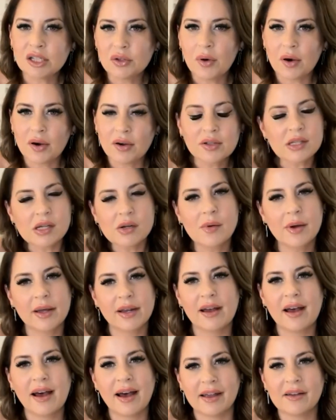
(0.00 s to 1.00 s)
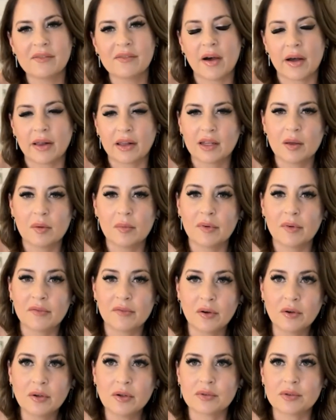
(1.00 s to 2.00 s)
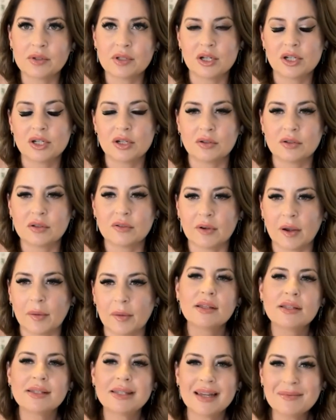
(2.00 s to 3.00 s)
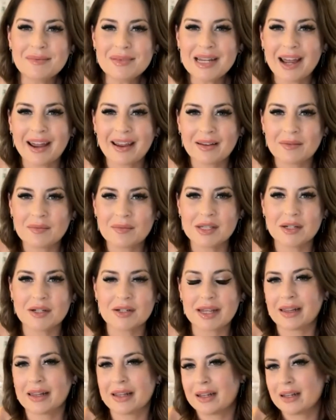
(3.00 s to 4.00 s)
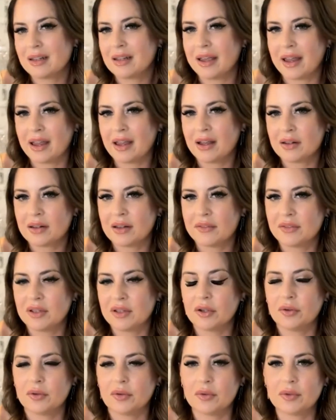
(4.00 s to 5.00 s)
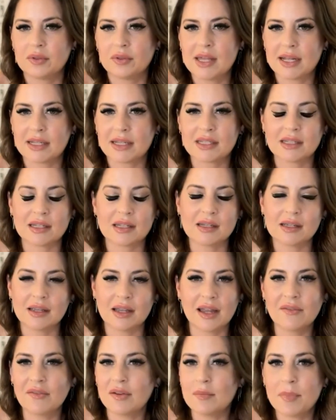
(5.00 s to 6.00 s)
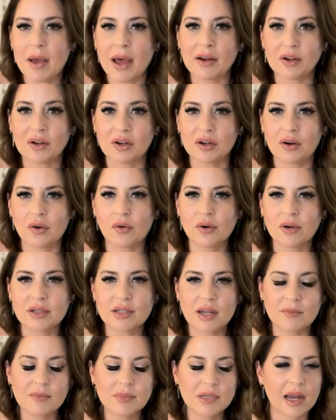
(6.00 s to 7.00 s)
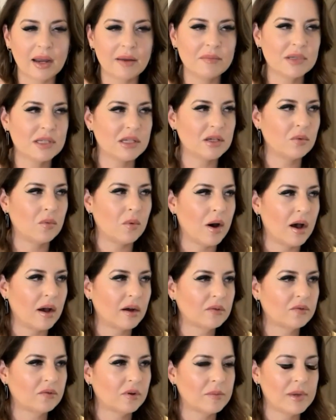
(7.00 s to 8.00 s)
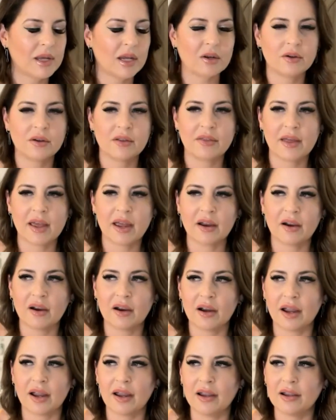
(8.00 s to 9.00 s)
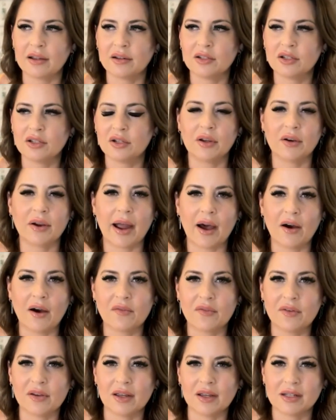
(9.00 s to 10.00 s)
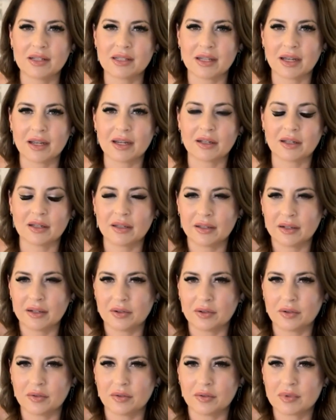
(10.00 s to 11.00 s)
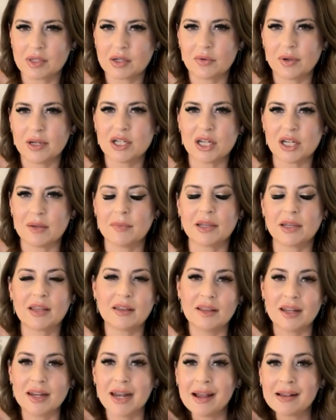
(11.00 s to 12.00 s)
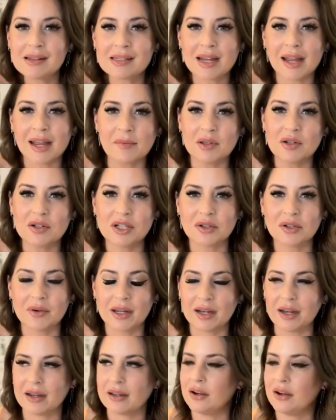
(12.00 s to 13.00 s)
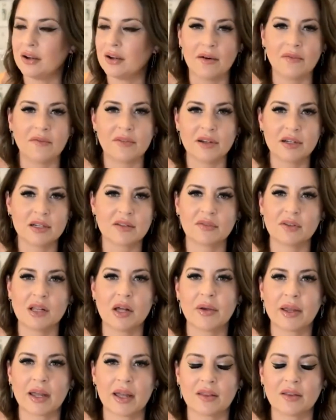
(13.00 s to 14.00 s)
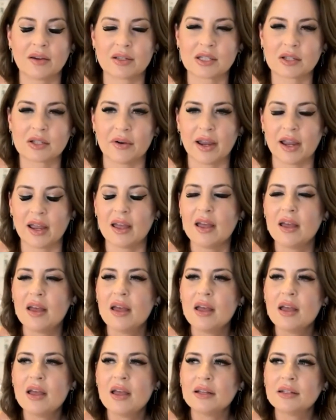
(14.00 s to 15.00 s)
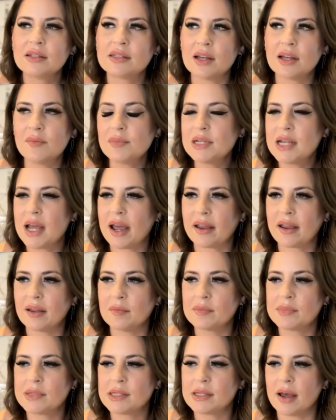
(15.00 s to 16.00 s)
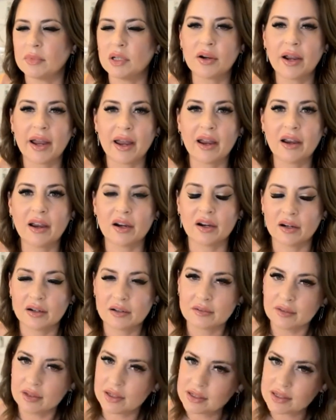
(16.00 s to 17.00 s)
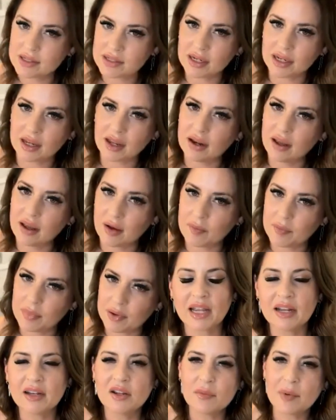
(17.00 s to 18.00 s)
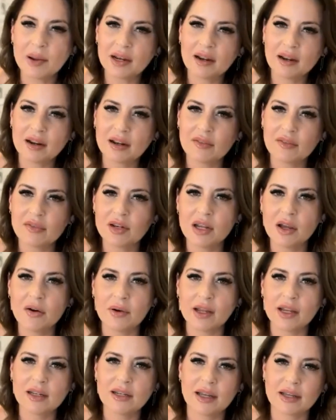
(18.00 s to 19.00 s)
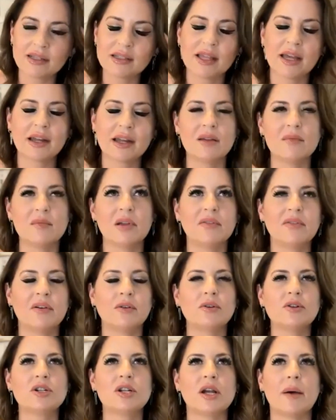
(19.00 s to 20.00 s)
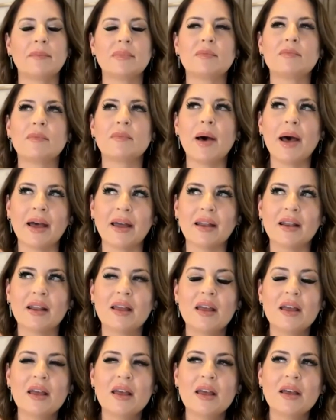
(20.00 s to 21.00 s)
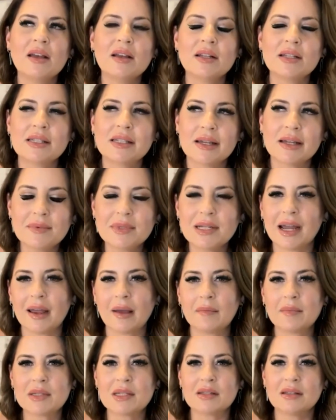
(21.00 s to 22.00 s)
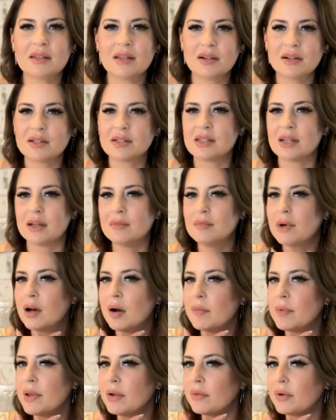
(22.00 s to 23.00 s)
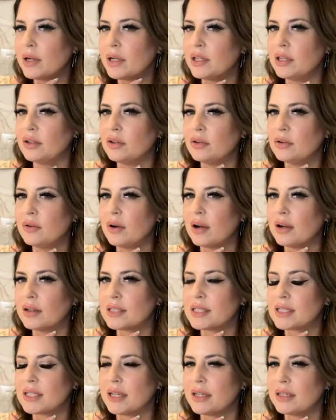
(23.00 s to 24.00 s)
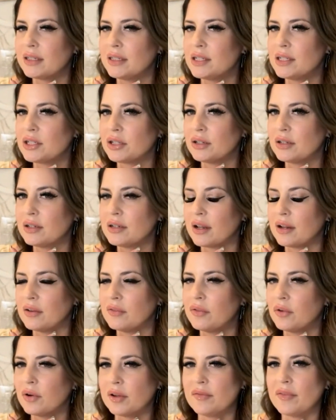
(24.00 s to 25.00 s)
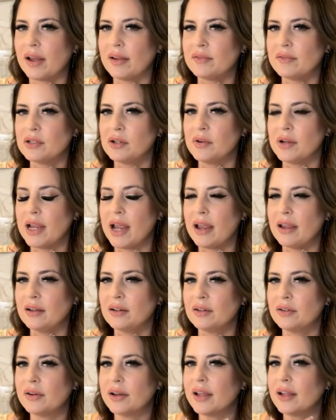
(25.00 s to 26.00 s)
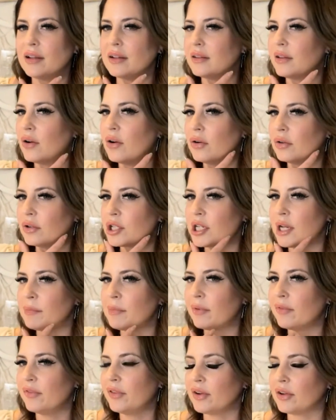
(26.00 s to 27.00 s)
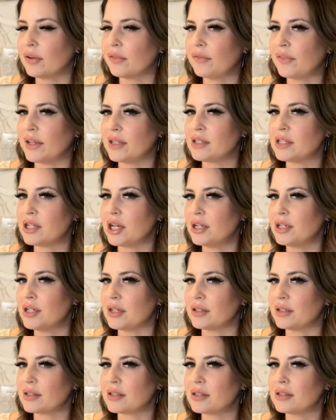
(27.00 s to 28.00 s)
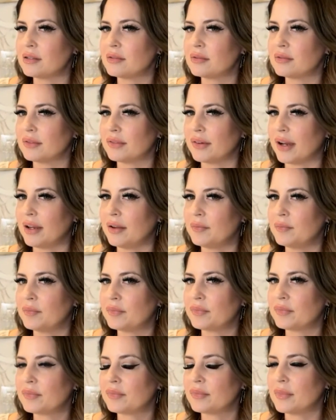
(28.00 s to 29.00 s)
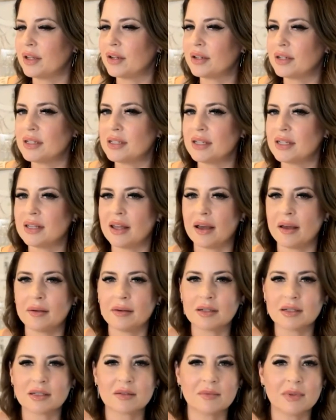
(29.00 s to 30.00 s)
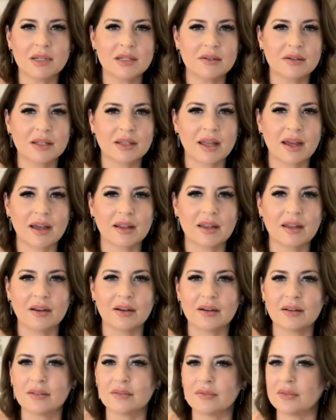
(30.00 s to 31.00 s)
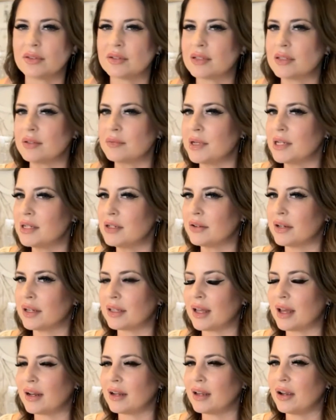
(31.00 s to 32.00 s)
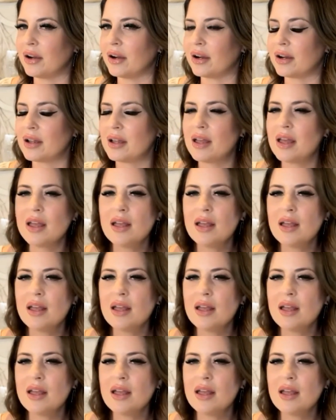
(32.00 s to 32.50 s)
You also want a high volume of photos to choose from. Sometimes there's a little angle of you that's even better. Or sometimes you walk from here to there and your outfit is like a little squishy, but then the next time you do it, your outfit is flowing and looks great. Sometimes your hair is sticking up and you might not even know it. And yes, that can be photoshopped, but sometimes there's a moment where you are slightly turned on a 45 degree angle and the whole shape of your face changes, right? You can see that just me doing that here versus me doing that here.